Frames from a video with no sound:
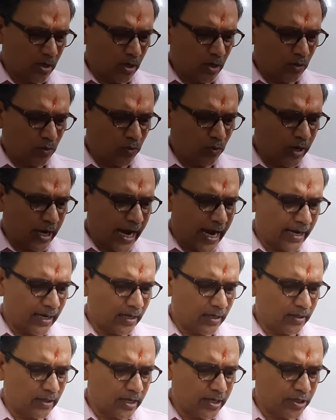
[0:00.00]
to
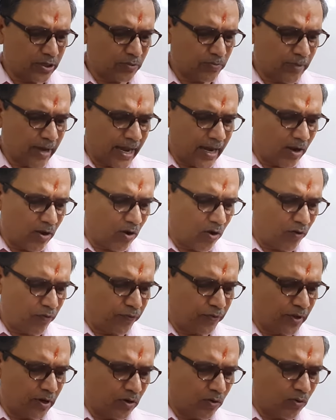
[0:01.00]
get the smell
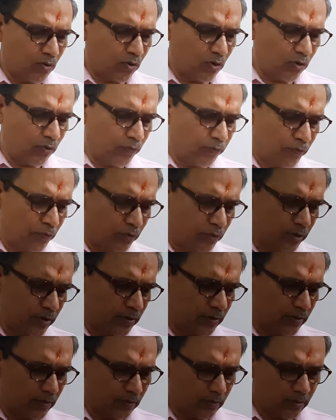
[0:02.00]
of the cold
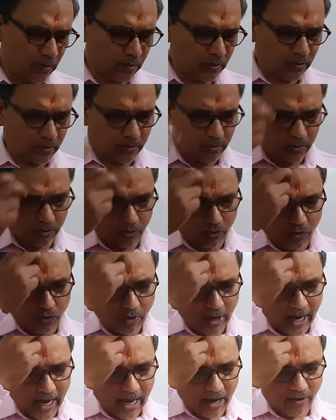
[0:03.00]
food, you
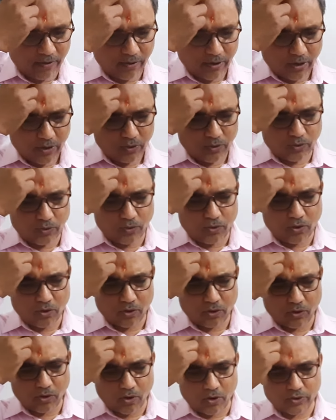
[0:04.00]
have to
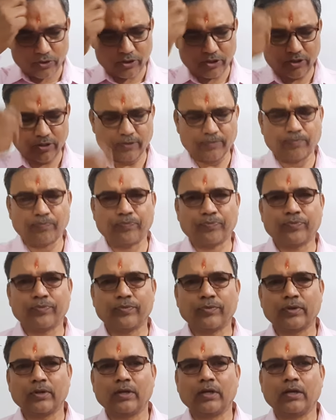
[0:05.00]
go closed.
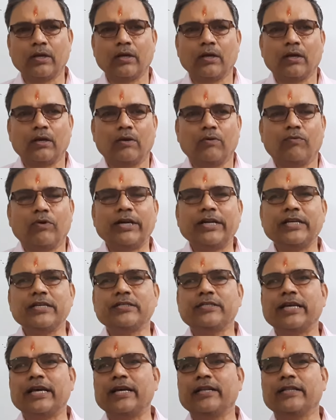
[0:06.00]
What he is
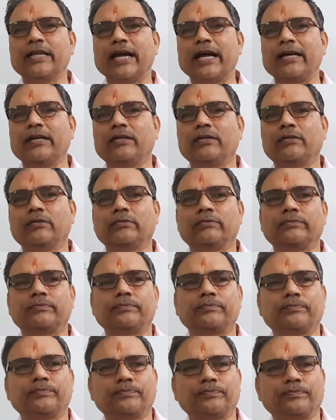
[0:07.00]
saying
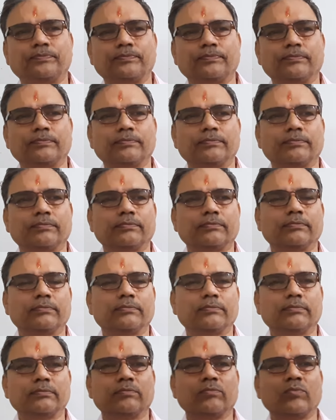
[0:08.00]
that
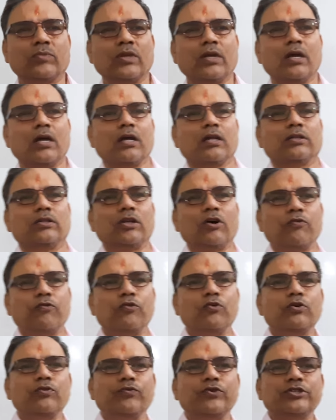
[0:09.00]
the
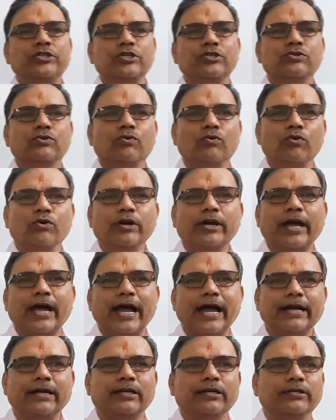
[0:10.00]
food which is cooked
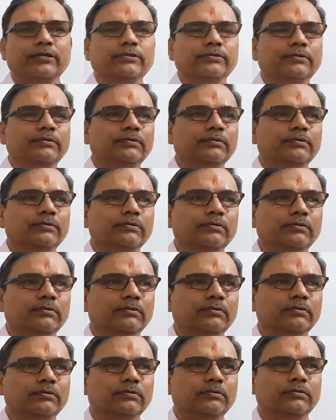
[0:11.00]
at
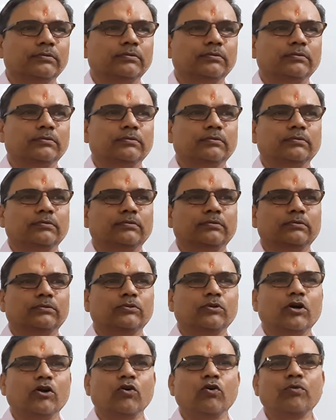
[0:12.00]

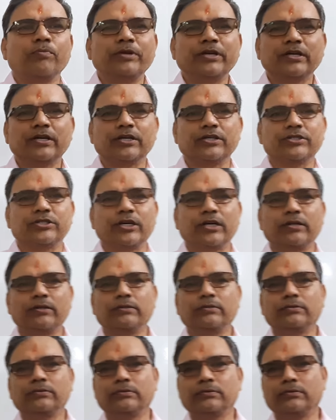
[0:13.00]
your home in kitchen,